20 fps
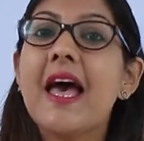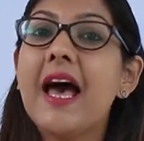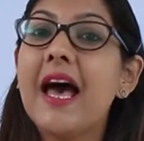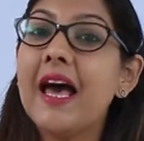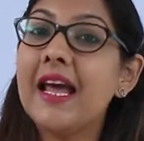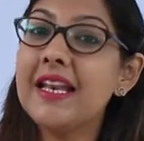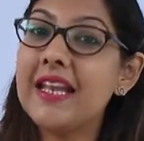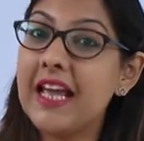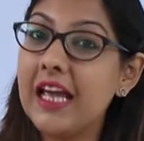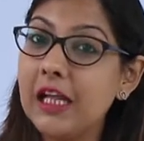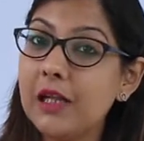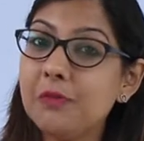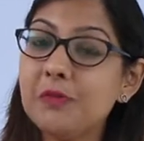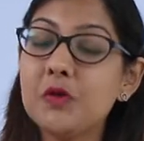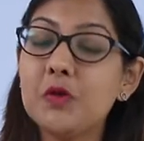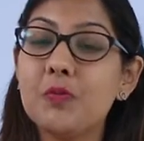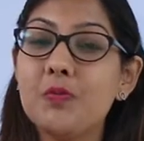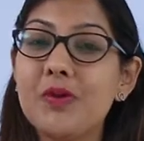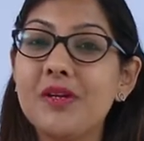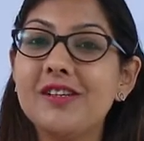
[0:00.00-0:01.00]
and help
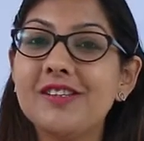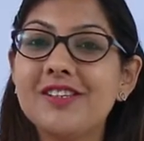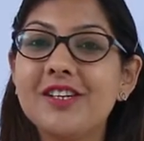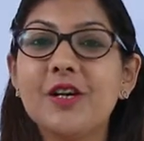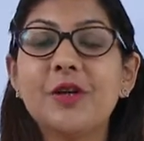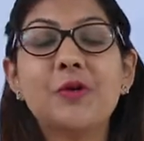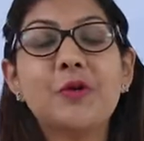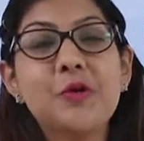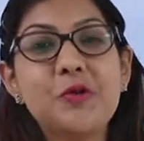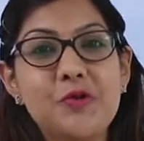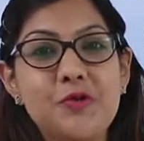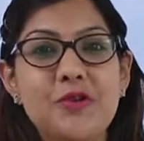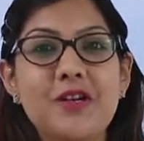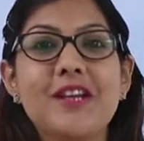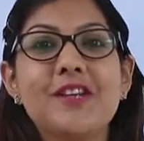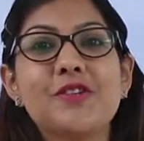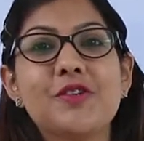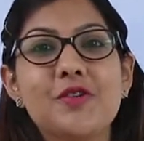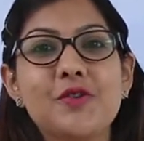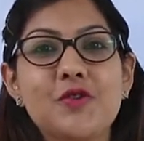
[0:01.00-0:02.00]
to build a good
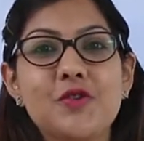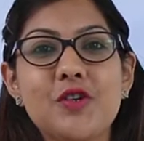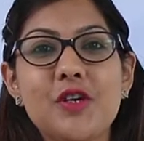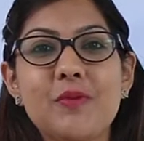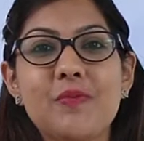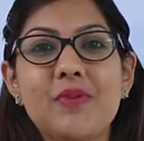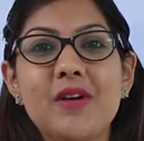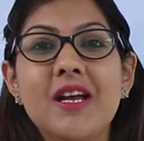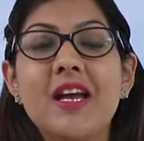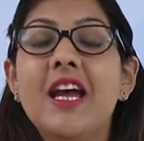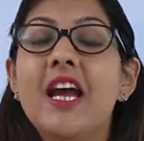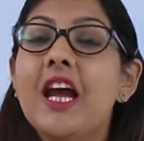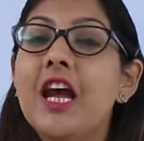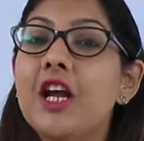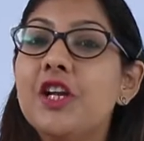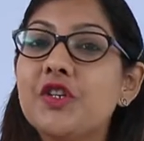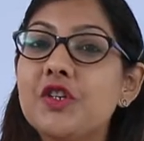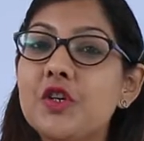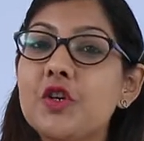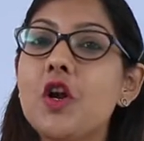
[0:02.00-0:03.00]
relationship
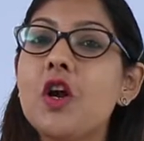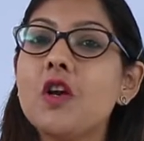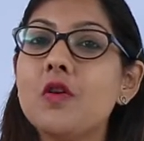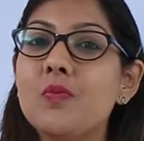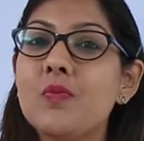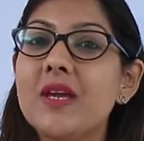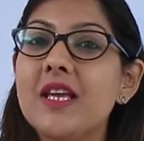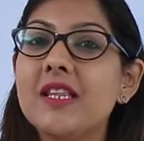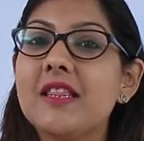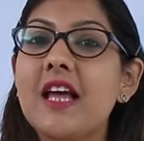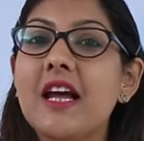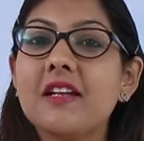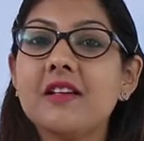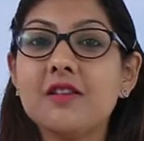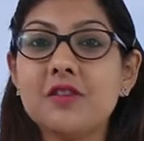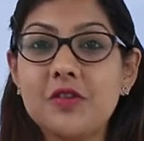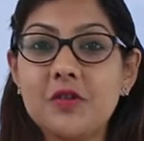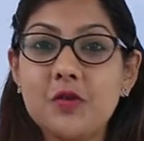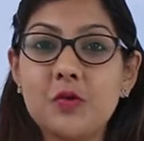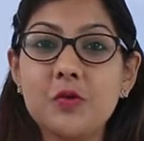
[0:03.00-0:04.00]
it should not be that
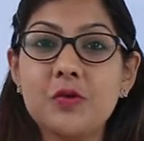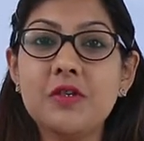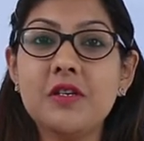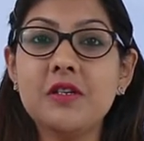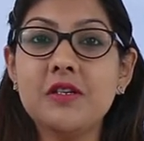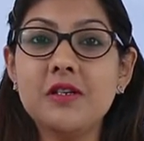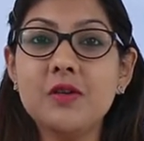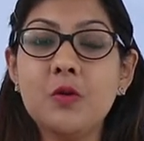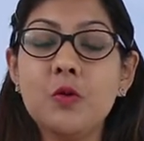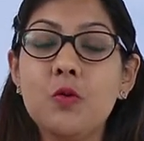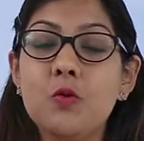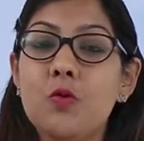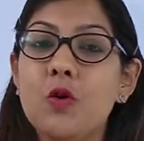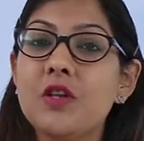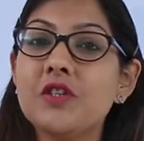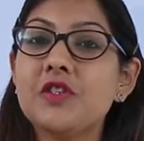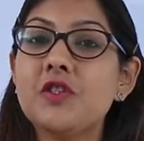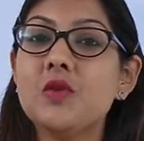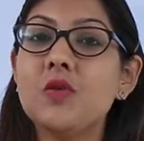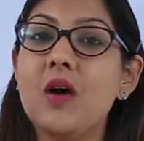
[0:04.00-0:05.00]
a student who
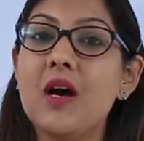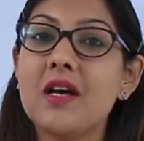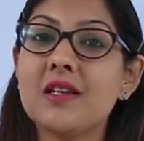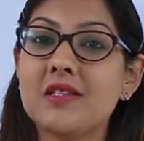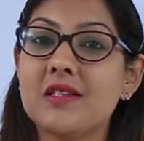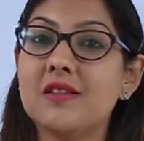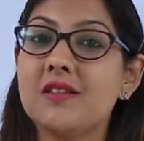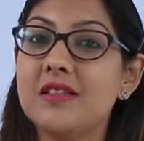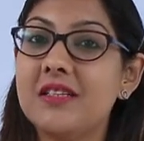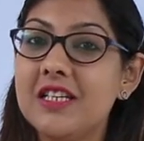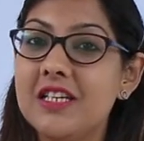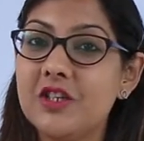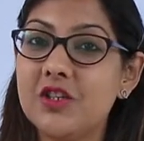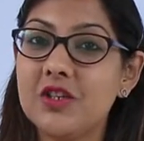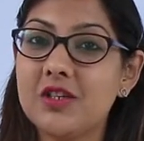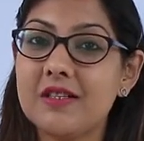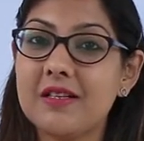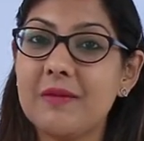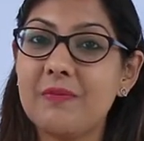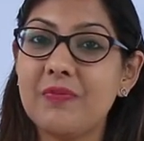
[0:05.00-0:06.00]
wants to ask a
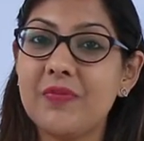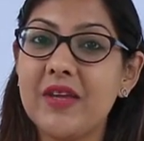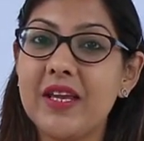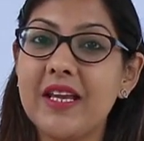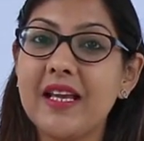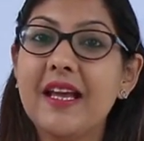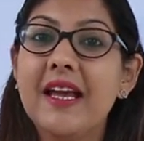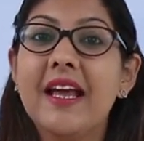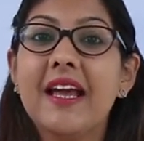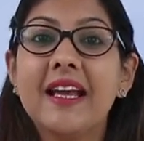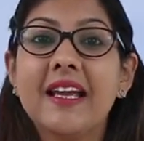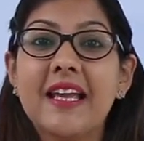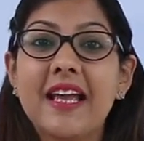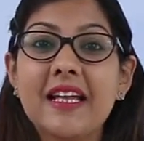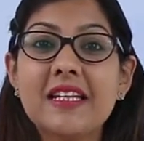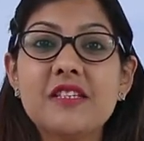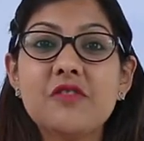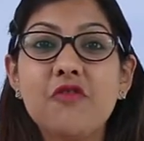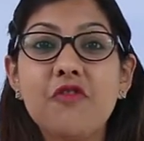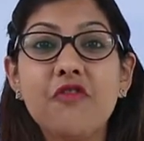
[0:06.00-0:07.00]
teacher something
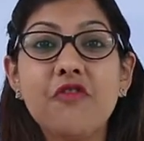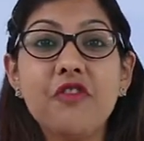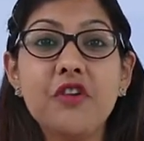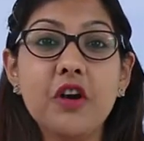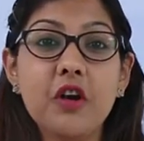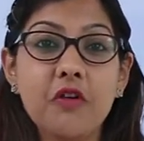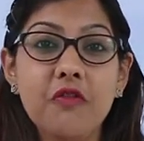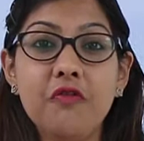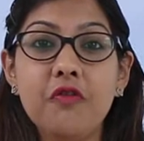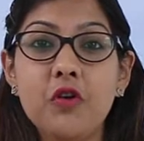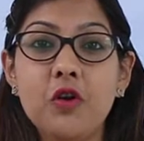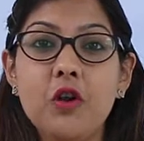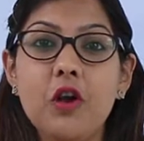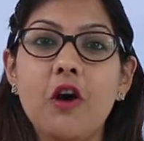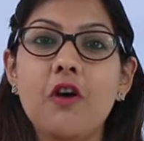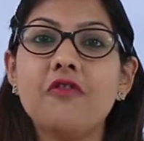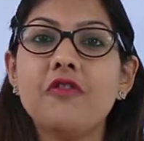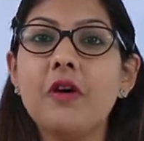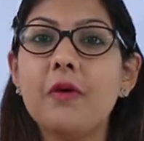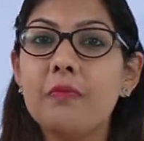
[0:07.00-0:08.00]
gets fearful
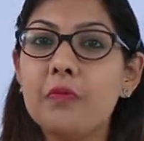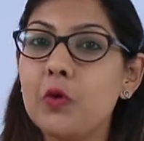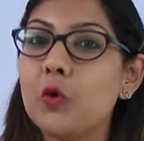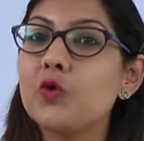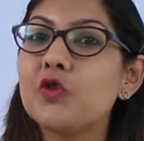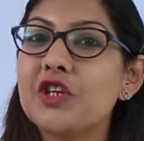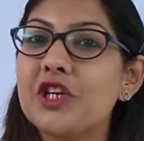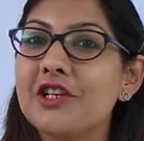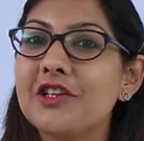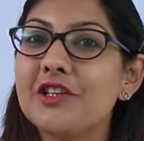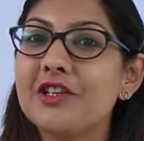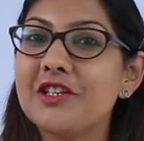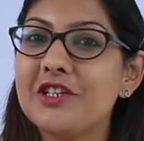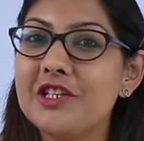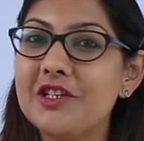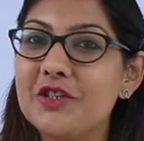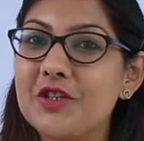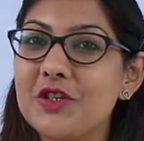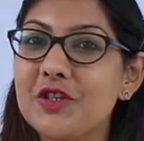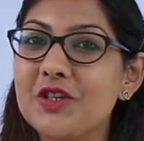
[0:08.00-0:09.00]
of approaching the
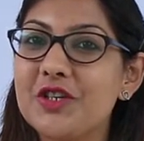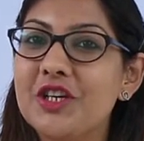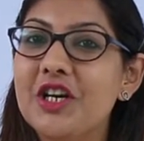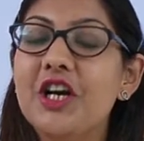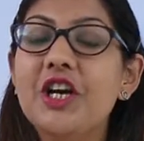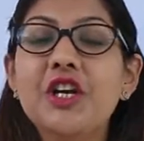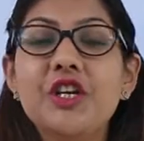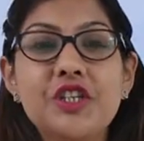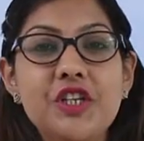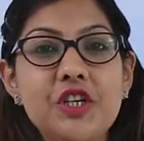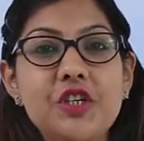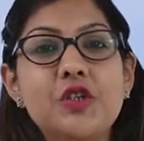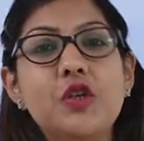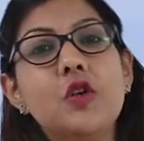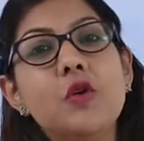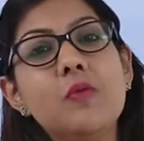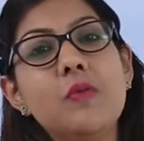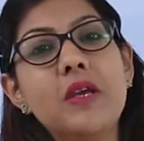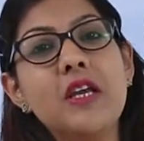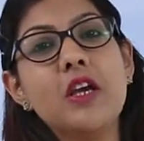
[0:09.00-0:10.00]
teacher. She
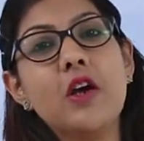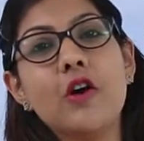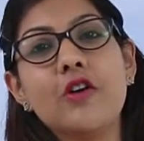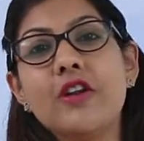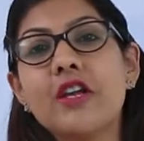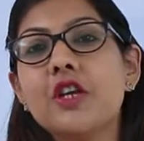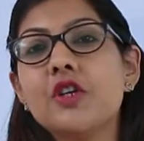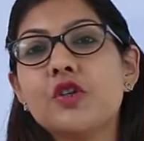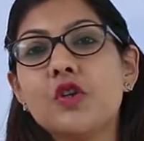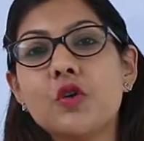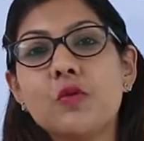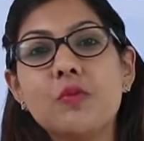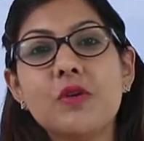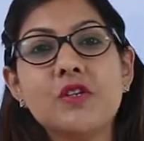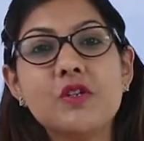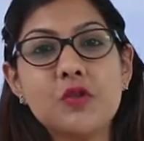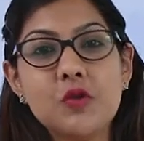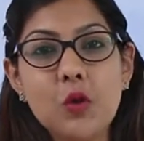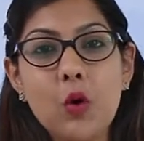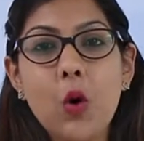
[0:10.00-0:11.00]
should be or he should be
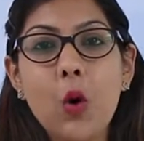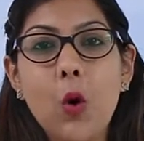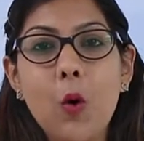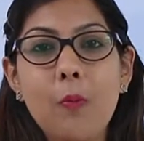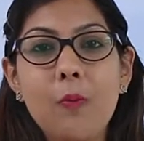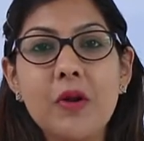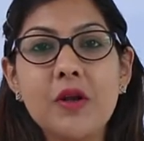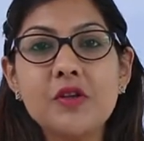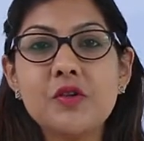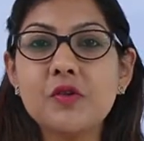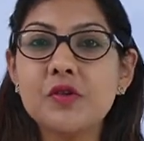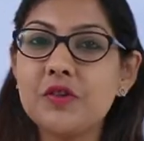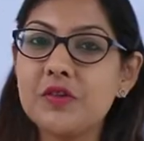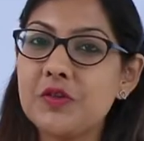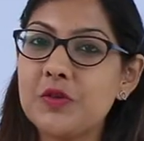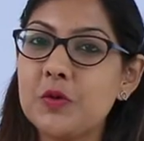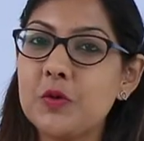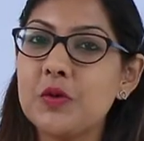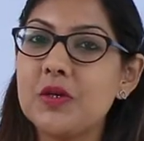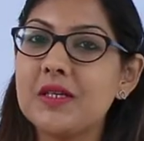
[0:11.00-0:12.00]
so open to the
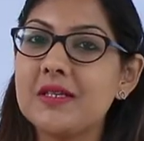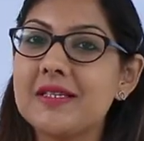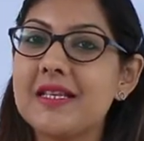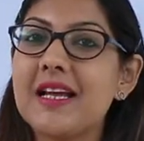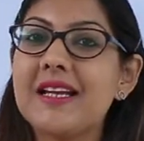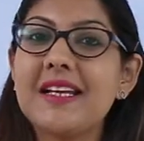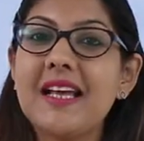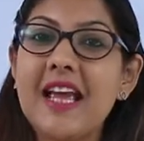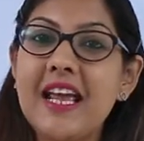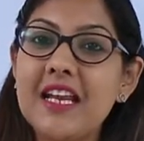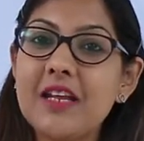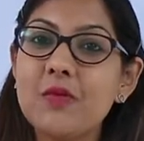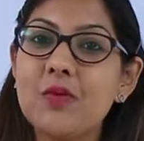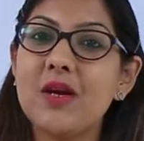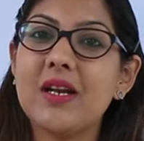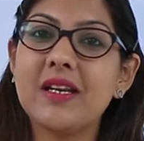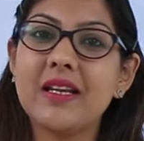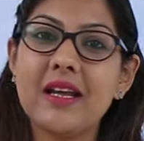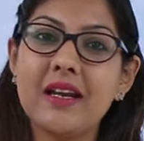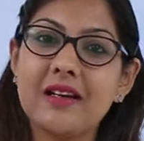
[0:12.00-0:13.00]
students that
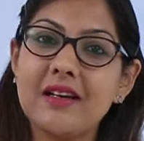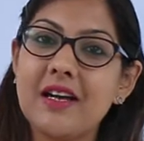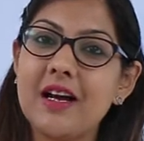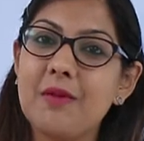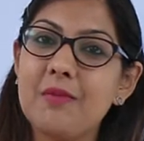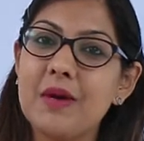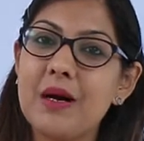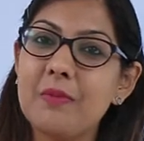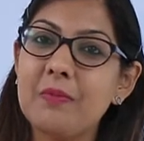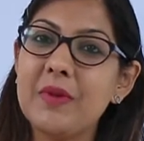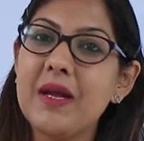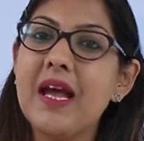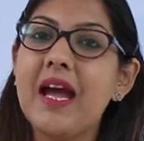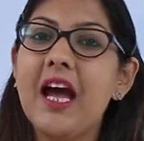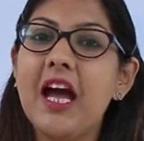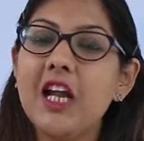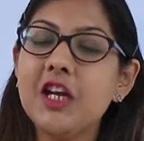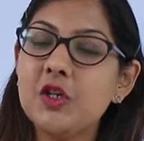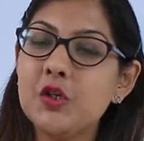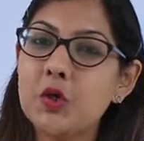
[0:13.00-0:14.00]
anyone can come up
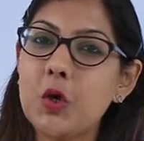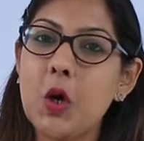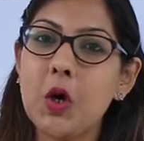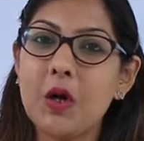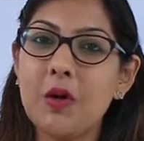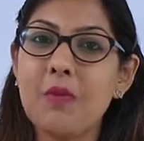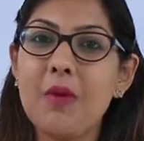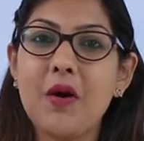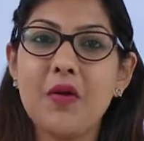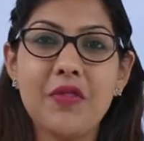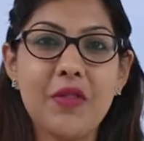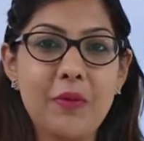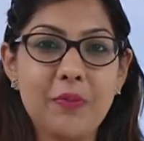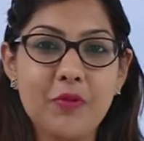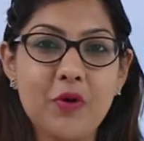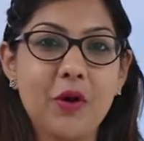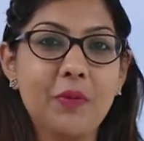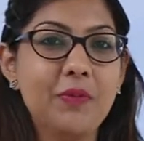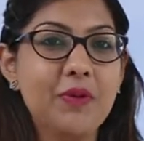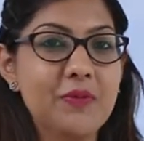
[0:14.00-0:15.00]
and talk about their
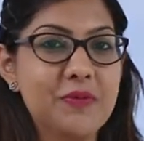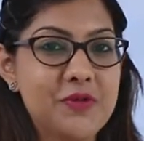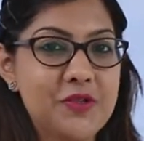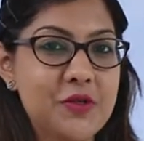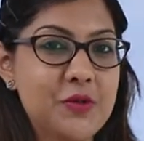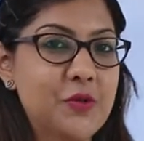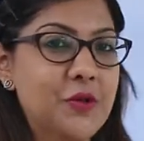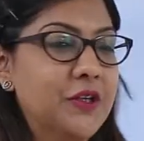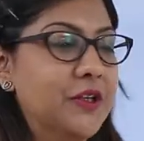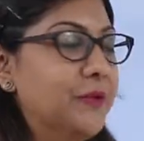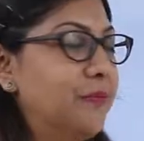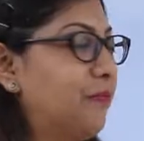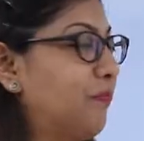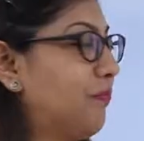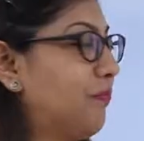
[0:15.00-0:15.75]
problems to her.